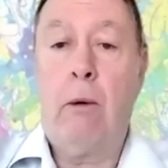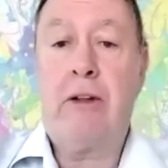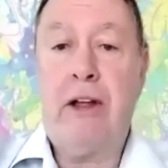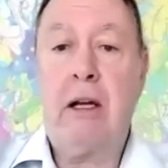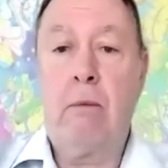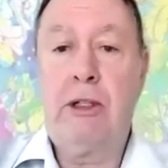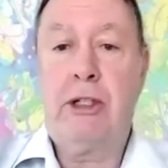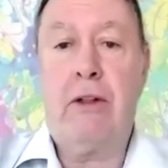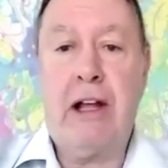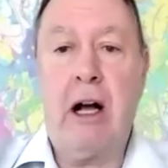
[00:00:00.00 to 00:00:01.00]
I
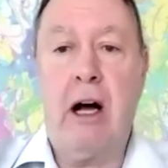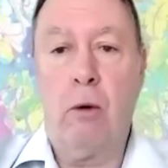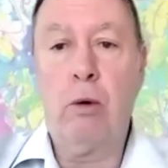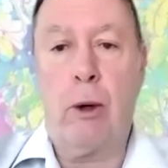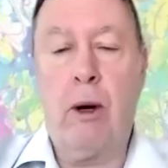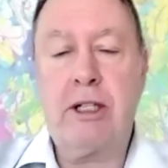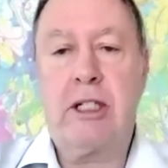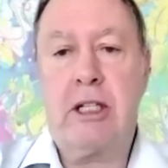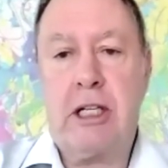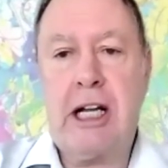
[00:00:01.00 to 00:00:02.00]
think also
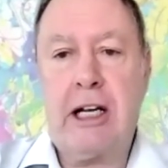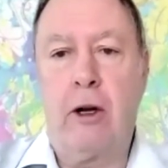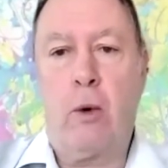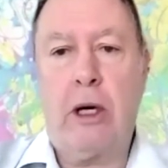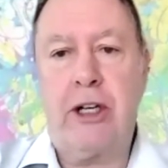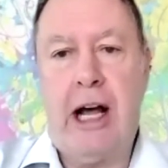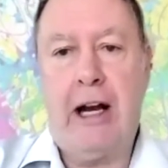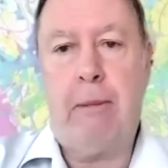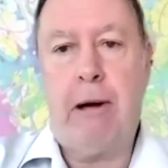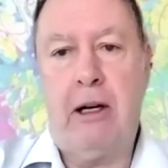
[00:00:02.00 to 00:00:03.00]
answers the second question I had
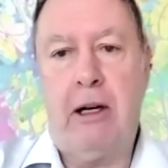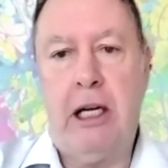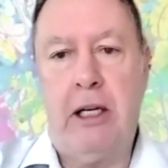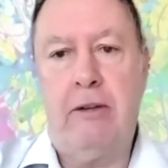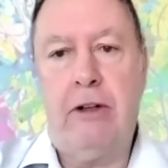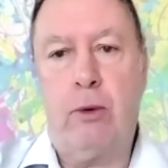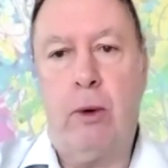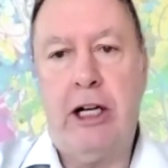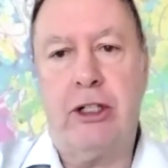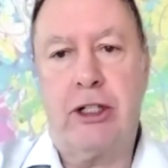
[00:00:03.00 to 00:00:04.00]
about individual
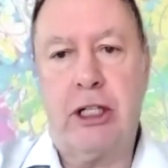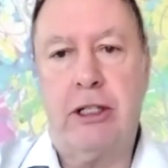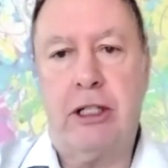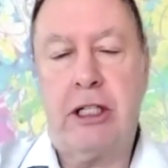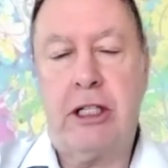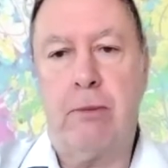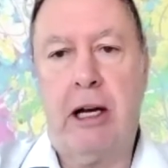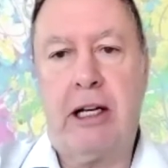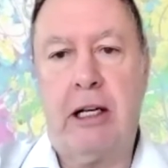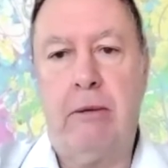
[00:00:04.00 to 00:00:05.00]
agency in decision
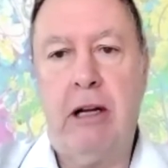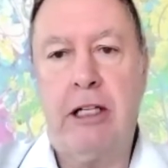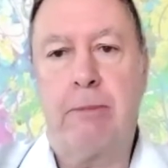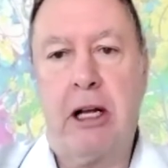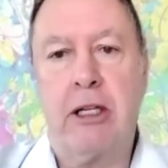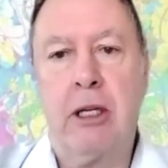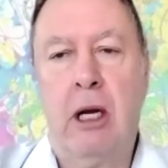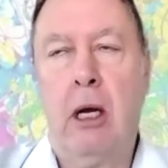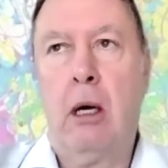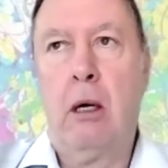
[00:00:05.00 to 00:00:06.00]
making, is because
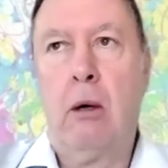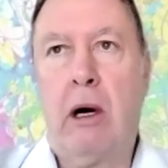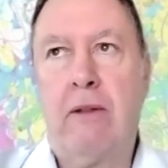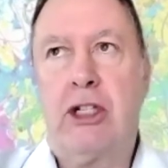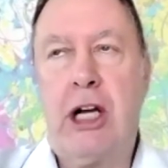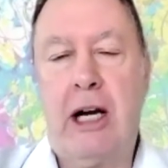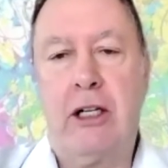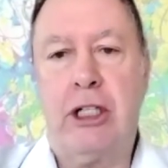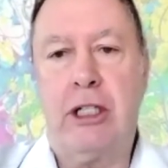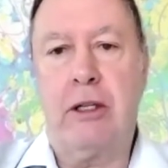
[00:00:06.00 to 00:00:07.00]
one of the
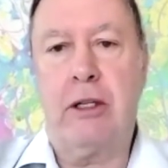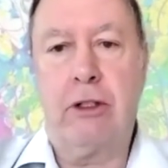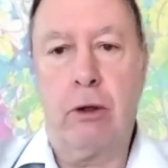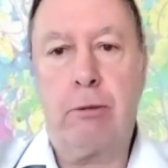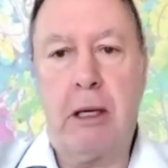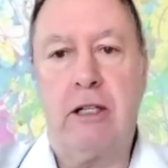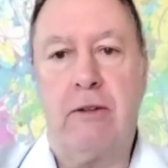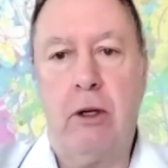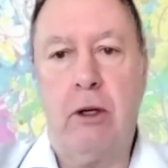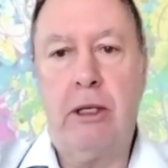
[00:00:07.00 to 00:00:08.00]
challenges in the resource-based
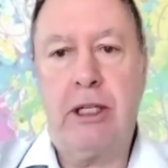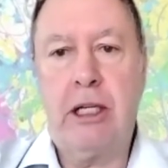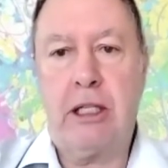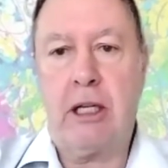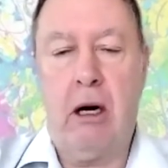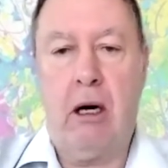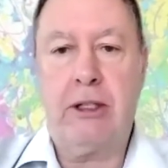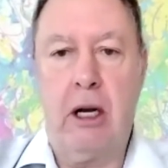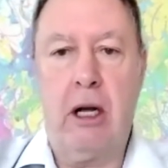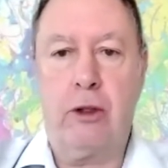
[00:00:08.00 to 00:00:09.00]
view is it's hard
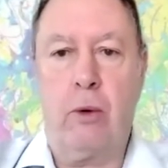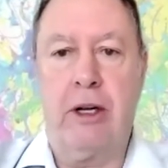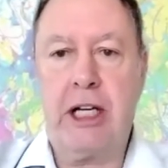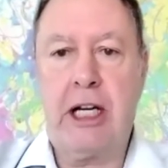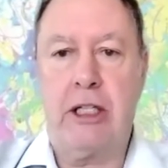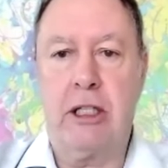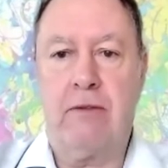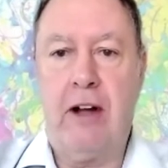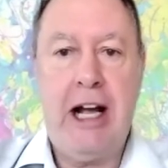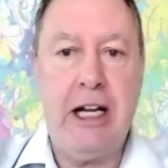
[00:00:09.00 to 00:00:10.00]
in large organizations for
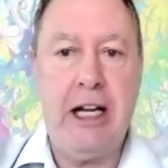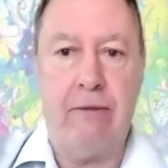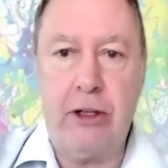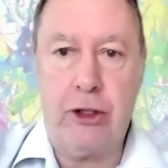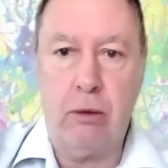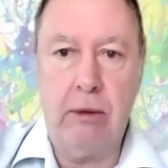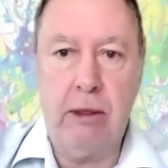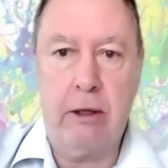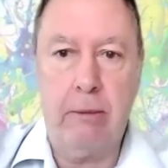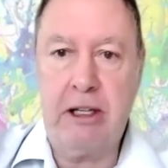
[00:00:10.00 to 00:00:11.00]
any individual,
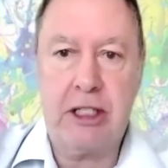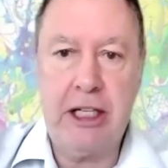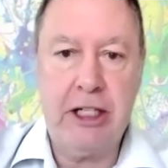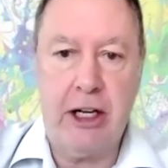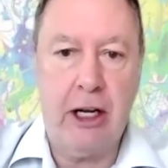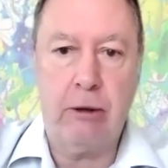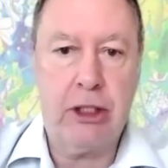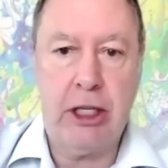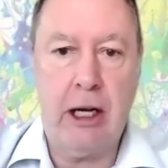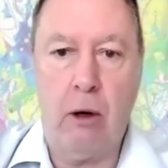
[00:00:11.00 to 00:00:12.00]
it could be the CTO,
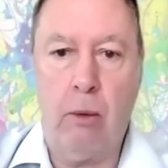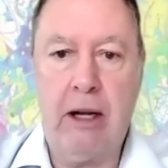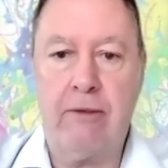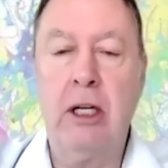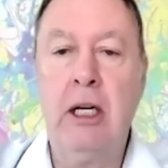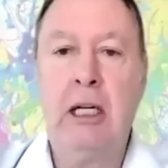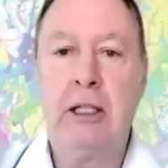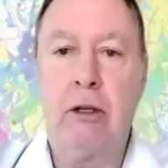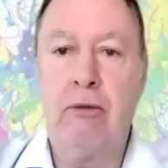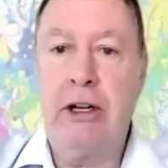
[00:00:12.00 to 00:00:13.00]
CEO, whatever,
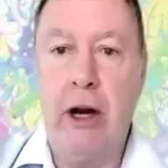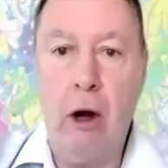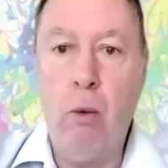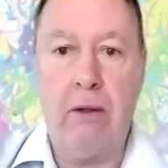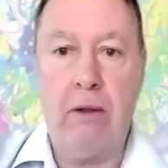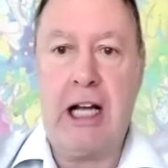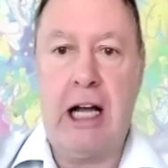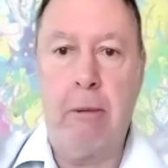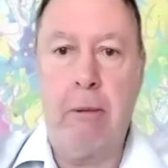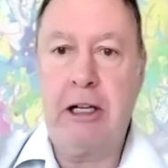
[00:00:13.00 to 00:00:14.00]
to really know what those
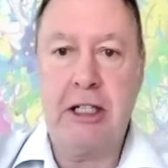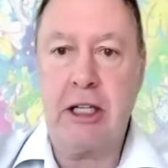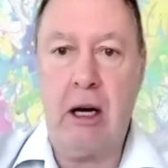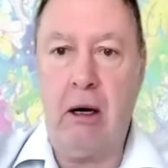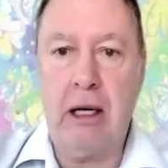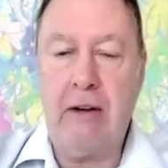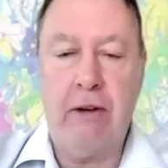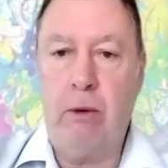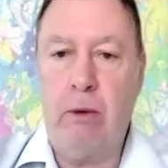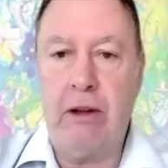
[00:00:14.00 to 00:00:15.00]
capabilities are,
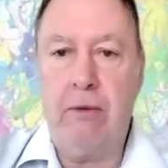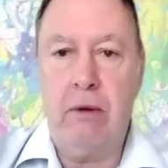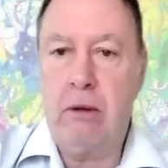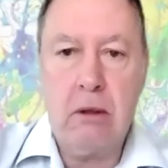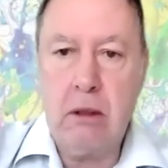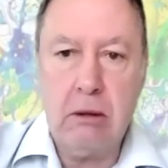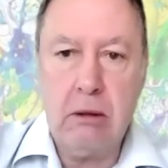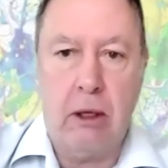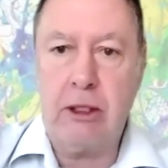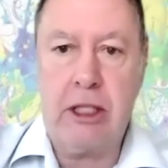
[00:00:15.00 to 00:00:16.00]
even within
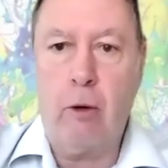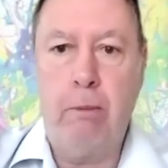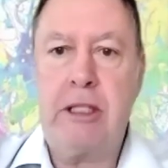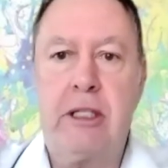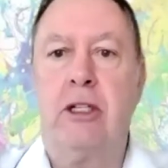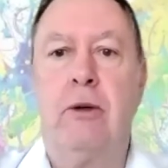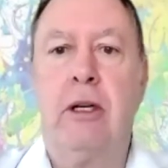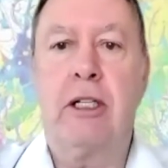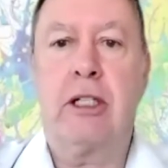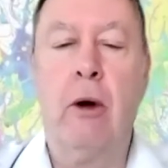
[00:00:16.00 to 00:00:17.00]
a single business
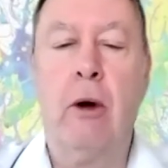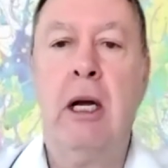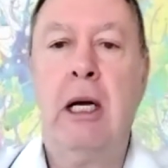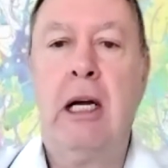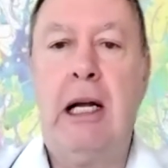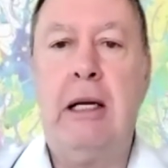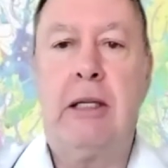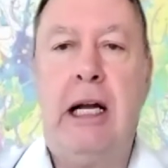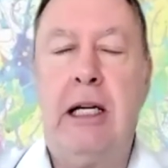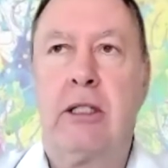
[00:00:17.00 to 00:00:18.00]
unit. So
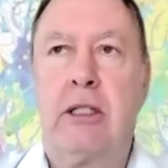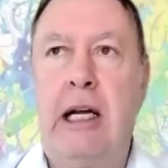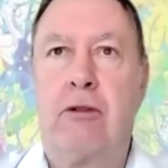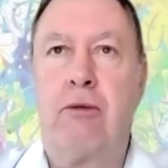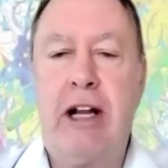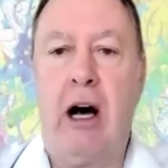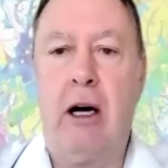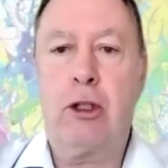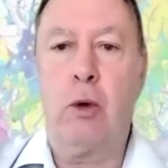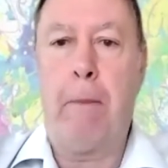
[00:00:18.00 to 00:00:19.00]
it's really
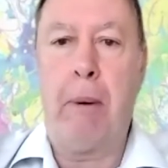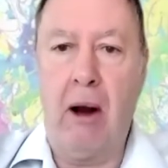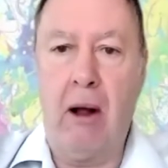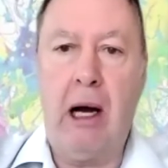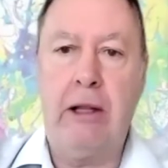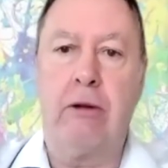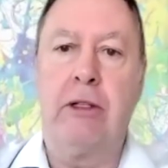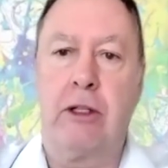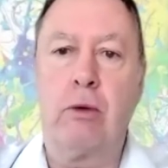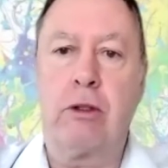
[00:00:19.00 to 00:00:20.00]
hard to apply the
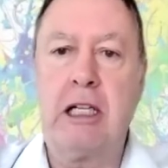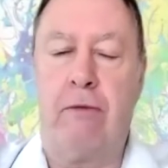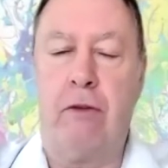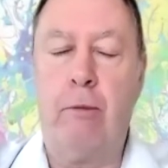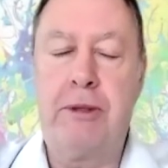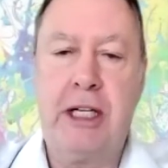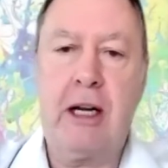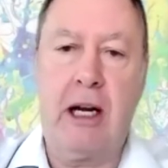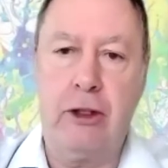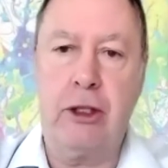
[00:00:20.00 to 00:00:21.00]
resource-based view,
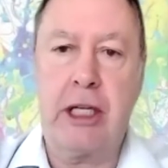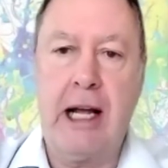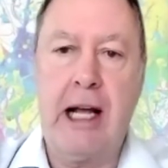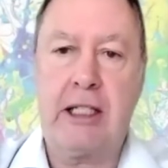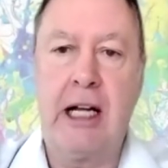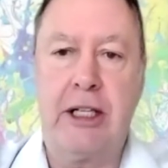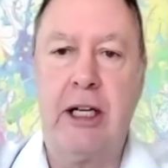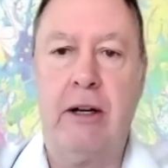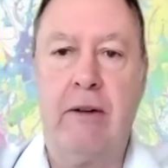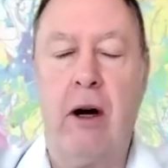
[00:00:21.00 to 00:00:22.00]
particularly as you say, ex ante
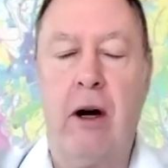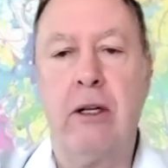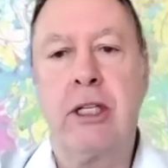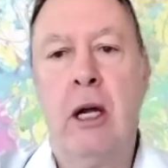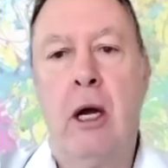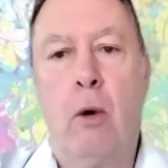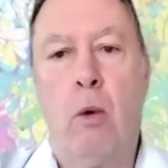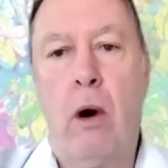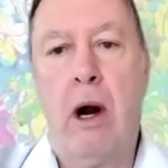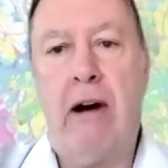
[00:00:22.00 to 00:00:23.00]
in advance,
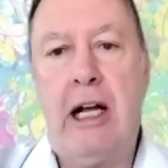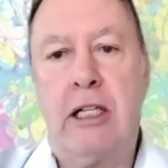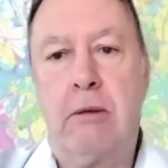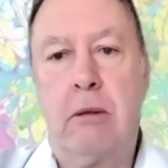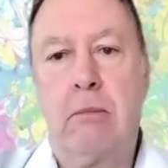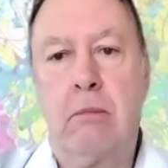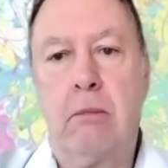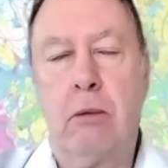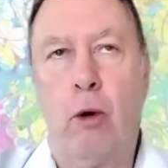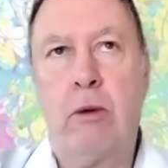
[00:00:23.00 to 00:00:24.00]
whereas
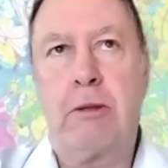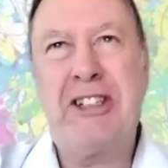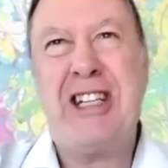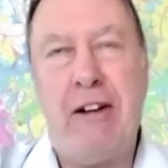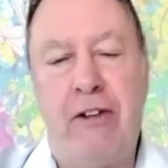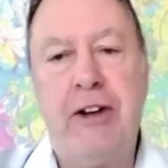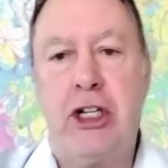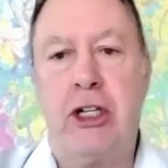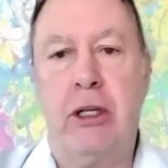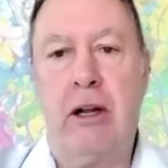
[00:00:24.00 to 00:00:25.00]
almost by
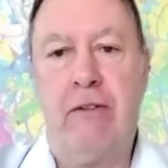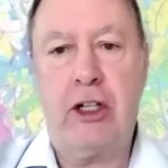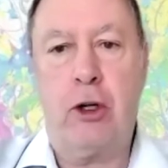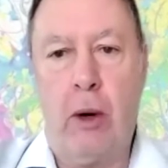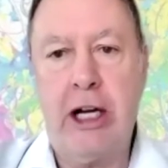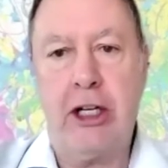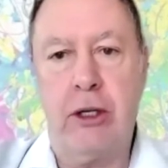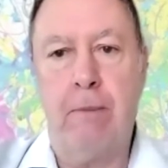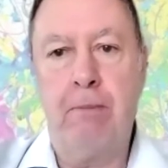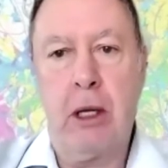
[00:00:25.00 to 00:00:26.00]
definition,
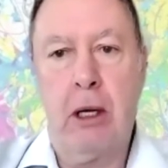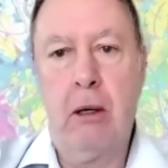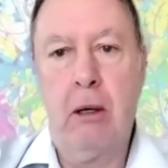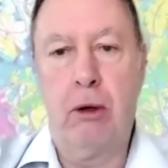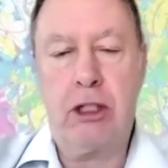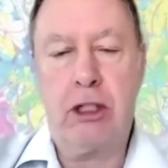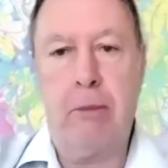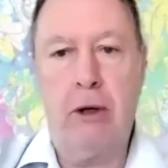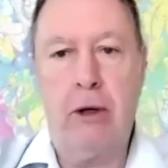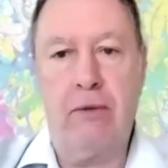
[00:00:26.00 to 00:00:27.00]
effectuation puts the
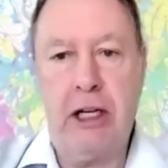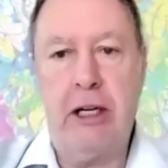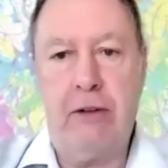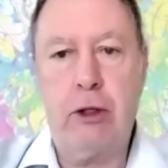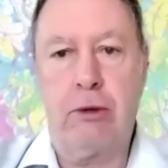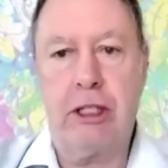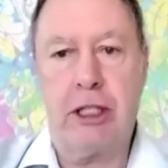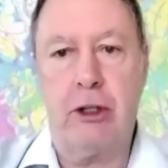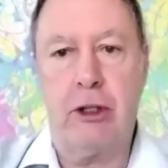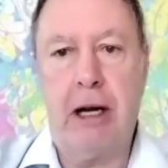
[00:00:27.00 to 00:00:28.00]
burden on the individual
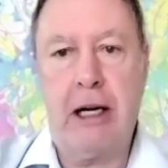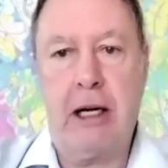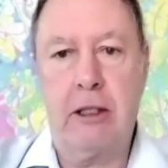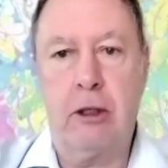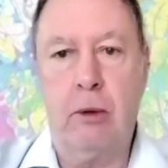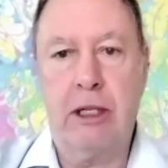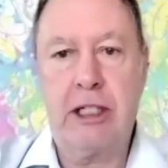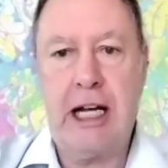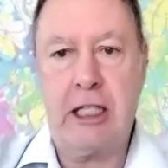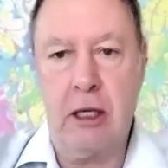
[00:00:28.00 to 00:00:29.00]
decision maker to
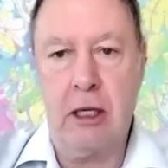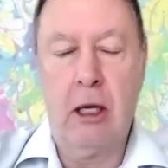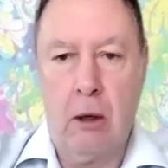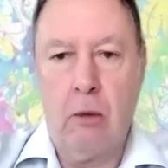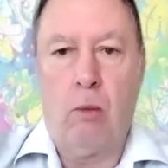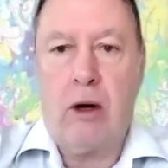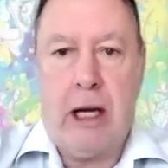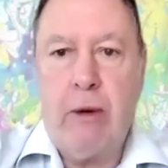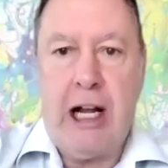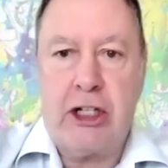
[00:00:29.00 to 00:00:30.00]
assess what
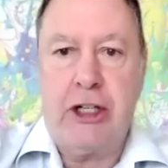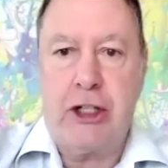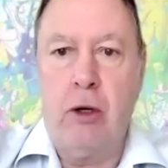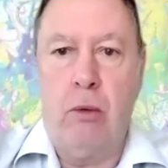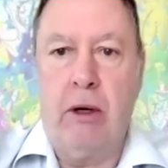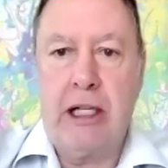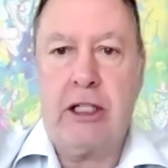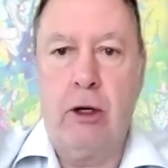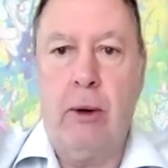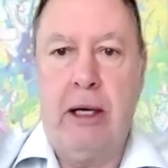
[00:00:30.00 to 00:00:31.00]
can we actually do, and let's
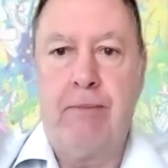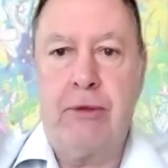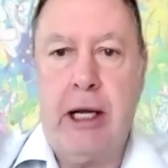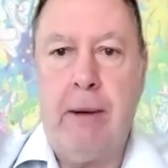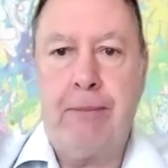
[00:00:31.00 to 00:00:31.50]
do it. Yeah.